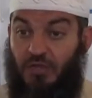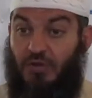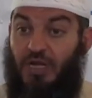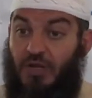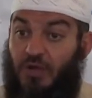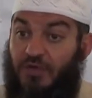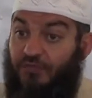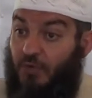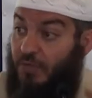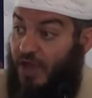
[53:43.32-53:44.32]

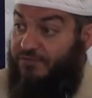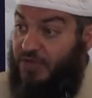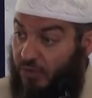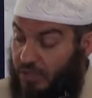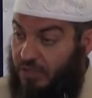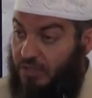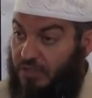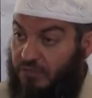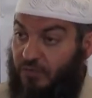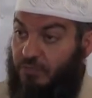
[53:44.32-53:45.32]
from everyone,
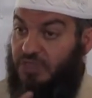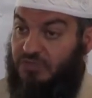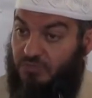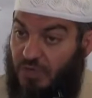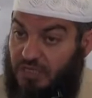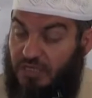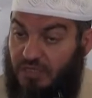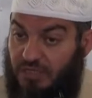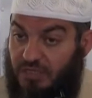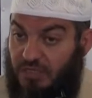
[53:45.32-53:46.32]
from his
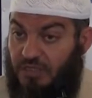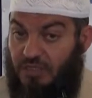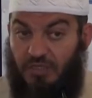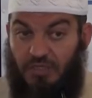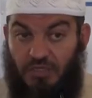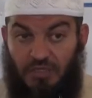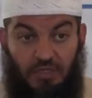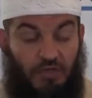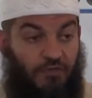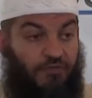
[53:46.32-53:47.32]
mother,
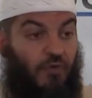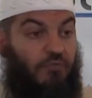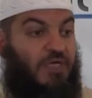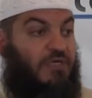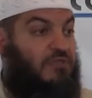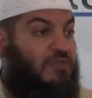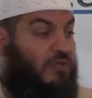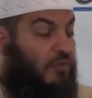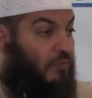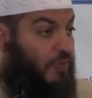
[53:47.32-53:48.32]
from his
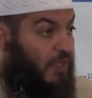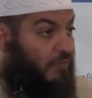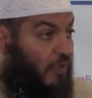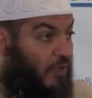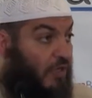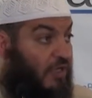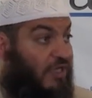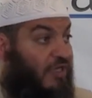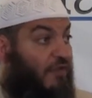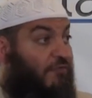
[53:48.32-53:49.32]
people,
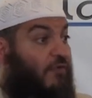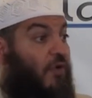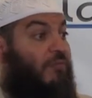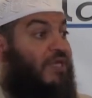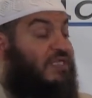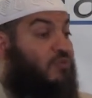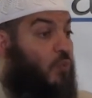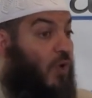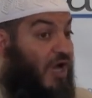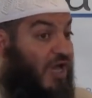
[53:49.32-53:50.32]
from his
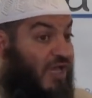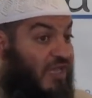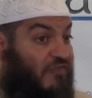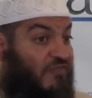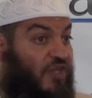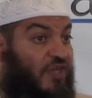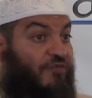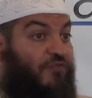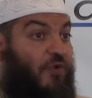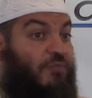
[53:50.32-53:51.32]
wife,
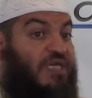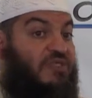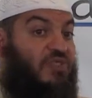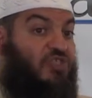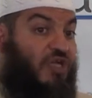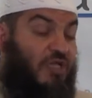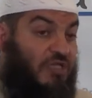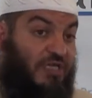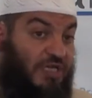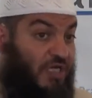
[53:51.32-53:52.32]
from his
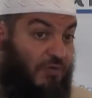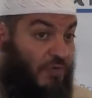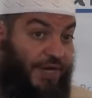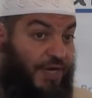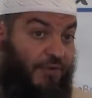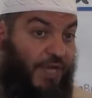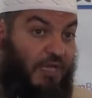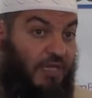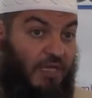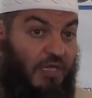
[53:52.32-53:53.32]
children, he will run
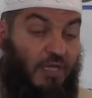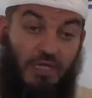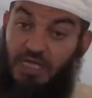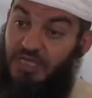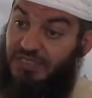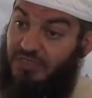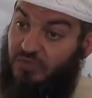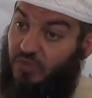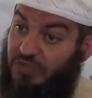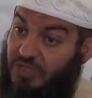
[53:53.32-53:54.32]
away. He
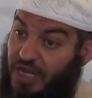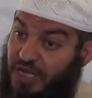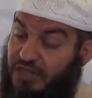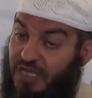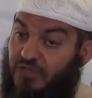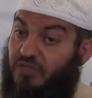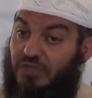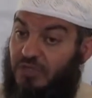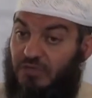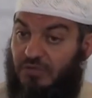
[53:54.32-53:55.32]
doesn't want
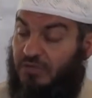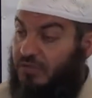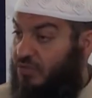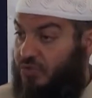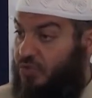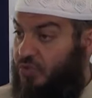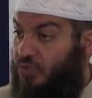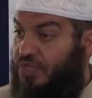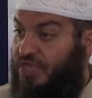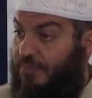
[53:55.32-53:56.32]
anything to do
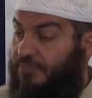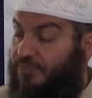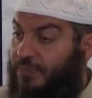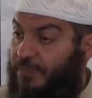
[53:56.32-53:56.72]
with them.